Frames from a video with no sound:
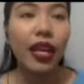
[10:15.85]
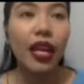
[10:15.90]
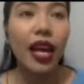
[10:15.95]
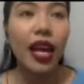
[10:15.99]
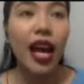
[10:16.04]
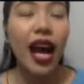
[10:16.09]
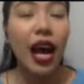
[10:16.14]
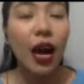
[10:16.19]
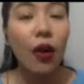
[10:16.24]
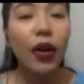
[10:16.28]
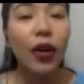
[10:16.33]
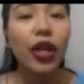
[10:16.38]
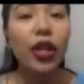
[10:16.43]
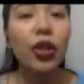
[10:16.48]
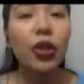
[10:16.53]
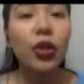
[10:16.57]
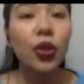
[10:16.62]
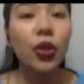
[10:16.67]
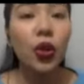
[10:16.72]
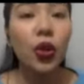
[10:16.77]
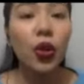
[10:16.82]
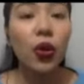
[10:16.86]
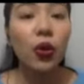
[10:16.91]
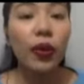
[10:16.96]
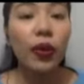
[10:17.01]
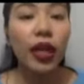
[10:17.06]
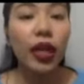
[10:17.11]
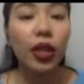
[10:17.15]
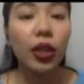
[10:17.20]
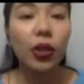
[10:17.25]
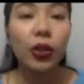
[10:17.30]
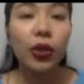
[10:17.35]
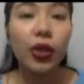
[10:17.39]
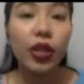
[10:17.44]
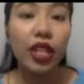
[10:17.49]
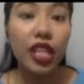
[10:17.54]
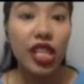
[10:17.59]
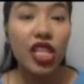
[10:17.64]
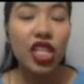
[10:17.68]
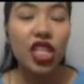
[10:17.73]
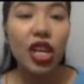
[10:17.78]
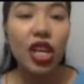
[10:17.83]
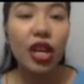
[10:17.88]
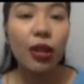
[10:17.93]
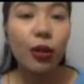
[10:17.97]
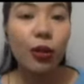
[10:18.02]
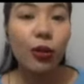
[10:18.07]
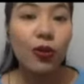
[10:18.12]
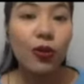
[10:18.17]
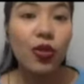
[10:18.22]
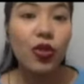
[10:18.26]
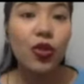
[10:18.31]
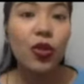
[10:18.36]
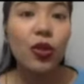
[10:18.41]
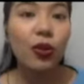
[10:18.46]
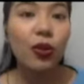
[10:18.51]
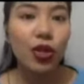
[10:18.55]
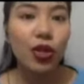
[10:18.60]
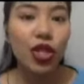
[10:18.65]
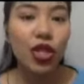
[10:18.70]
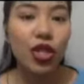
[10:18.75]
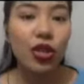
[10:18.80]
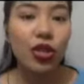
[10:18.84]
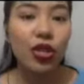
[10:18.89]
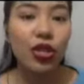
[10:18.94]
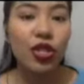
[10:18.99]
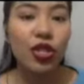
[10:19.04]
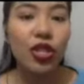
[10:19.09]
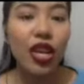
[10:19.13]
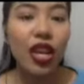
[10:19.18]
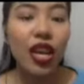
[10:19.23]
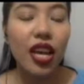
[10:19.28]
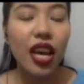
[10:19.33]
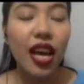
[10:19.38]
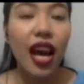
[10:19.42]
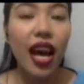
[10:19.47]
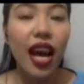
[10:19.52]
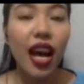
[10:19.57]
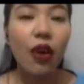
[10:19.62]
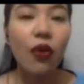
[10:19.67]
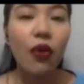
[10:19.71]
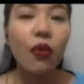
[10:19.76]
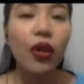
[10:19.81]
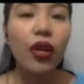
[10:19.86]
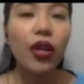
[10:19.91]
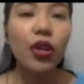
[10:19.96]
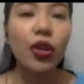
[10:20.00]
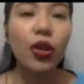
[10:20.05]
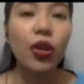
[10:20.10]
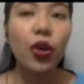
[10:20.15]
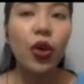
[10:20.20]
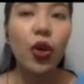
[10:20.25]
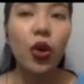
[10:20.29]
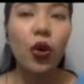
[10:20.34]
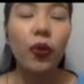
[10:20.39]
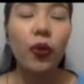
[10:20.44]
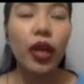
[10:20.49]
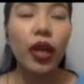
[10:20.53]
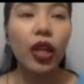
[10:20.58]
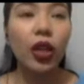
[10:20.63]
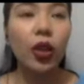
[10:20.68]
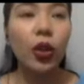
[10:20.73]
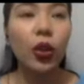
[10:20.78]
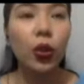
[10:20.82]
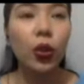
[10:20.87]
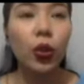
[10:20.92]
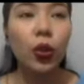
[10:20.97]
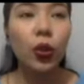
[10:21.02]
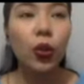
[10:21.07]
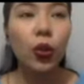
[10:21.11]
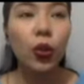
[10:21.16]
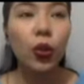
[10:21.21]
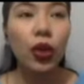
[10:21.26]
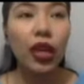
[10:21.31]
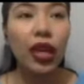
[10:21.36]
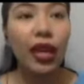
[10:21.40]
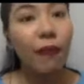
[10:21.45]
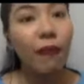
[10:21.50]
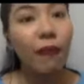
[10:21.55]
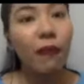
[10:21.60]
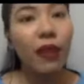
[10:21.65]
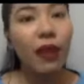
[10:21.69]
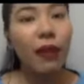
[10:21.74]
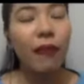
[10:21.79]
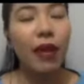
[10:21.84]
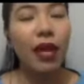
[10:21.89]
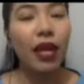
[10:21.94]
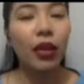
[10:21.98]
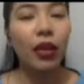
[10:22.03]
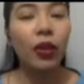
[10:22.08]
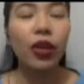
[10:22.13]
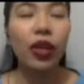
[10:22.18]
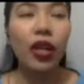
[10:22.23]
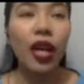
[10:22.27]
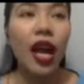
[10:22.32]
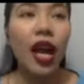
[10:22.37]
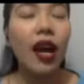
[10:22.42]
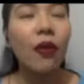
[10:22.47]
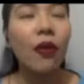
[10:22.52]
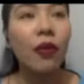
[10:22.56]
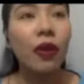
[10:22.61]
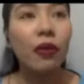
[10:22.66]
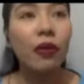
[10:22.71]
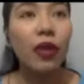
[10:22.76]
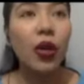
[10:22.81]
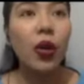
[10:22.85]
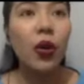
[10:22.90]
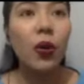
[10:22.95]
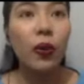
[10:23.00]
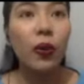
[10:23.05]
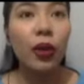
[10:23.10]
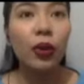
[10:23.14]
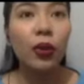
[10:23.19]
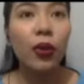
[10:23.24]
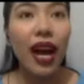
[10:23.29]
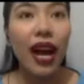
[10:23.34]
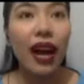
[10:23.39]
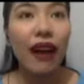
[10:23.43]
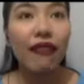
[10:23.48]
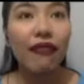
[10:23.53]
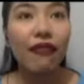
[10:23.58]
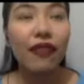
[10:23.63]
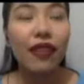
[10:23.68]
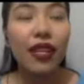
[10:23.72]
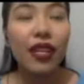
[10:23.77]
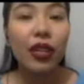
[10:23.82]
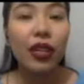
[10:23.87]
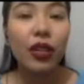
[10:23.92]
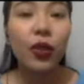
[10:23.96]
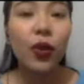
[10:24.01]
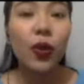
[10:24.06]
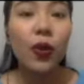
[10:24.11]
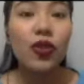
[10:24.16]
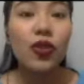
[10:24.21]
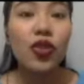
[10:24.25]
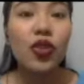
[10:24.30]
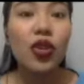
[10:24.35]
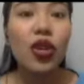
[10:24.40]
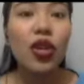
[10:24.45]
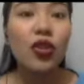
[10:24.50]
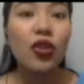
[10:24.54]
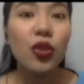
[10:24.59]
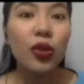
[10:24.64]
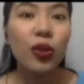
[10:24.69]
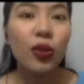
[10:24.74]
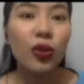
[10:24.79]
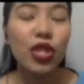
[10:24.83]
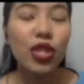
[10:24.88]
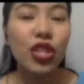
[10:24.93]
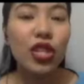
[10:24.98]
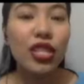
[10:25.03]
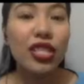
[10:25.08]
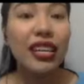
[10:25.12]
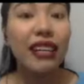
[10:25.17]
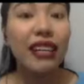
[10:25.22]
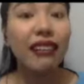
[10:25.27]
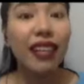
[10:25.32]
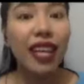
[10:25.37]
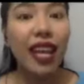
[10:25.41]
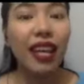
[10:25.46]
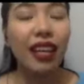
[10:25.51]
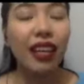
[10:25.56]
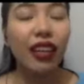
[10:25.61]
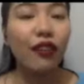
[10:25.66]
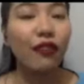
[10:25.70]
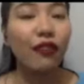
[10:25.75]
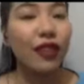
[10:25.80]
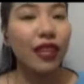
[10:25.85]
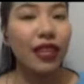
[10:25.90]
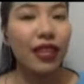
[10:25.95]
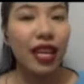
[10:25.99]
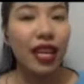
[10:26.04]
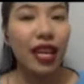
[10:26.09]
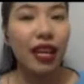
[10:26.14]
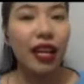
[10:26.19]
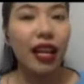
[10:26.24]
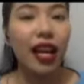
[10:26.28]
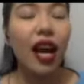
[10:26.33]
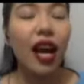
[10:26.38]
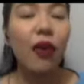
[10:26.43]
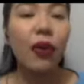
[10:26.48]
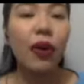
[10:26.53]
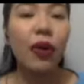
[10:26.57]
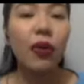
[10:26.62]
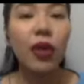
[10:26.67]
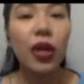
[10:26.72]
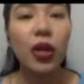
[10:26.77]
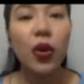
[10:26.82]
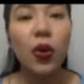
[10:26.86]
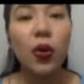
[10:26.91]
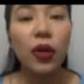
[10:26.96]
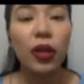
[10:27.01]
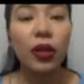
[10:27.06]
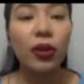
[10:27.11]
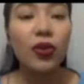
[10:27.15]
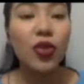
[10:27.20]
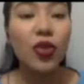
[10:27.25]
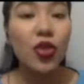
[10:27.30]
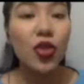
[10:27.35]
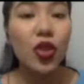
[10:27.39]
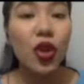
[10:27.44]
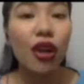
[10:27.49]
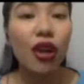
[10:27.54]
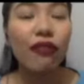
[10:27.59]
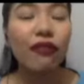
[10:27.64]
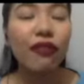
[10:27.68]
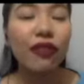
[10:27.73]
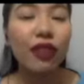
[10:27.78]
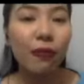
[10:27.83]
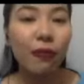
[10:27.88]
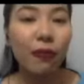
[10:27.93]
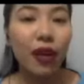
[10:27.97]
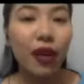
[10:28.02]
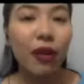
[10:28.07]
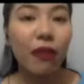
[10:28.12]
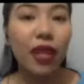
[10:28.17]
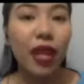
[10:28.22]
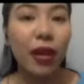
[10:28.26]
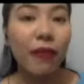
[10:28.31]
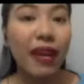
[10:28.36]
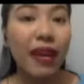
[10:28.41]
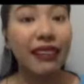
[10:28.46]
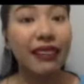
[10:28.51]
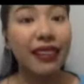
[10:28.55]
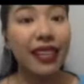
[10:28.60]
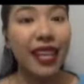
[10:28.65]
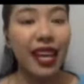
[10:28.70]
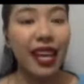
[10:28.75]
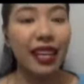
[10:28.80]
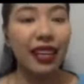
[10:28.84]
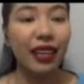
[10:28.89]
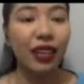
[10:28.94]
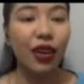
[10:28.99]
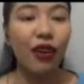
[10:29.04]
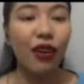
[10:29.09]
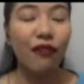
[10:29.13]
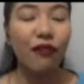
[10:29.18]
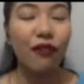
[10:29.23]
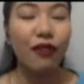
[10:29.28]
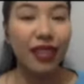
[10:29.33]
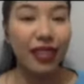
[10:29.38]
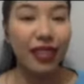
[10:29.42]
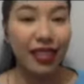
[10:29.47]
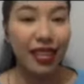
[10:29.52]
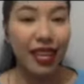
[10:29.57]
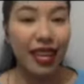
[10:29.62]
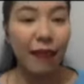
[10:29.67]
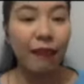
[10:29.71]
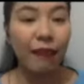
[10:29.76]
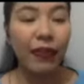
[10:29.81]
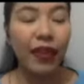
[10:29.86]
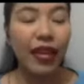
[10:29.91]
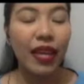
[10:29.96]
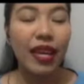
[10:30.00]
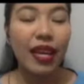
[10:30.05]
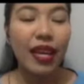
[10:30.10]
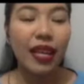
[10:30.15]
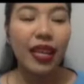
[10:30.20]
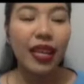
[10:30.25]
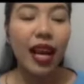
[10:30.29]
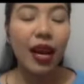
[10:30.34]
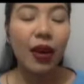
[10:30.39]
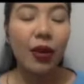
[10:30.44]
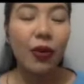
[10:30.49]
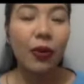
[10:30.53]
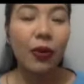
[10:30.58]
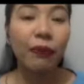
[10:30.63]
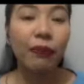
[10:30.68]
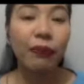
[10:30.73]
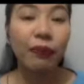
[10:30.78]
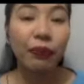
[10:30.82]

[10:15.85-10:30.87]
how are you going to reach those solutions? How are you going to implement, or how are we going to have those solutions at the end of the day? How are we going to solve the problem at the end of the day? Now,